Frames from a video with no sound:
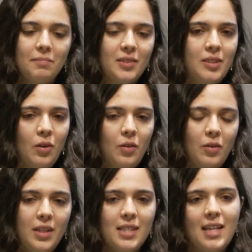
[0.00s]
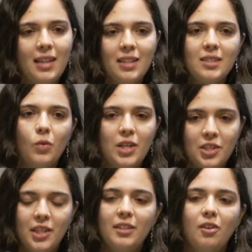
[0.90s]
So these endless
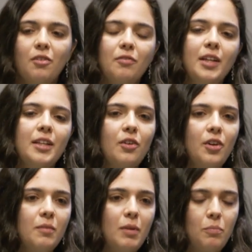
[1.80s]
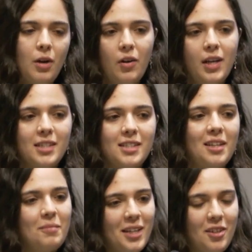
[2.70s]
questions often annoyed my parents
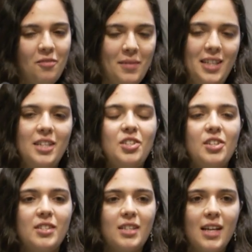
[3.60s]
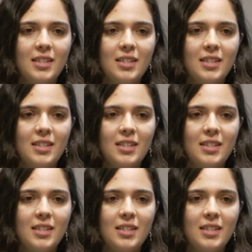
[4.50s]
and many of my teachers,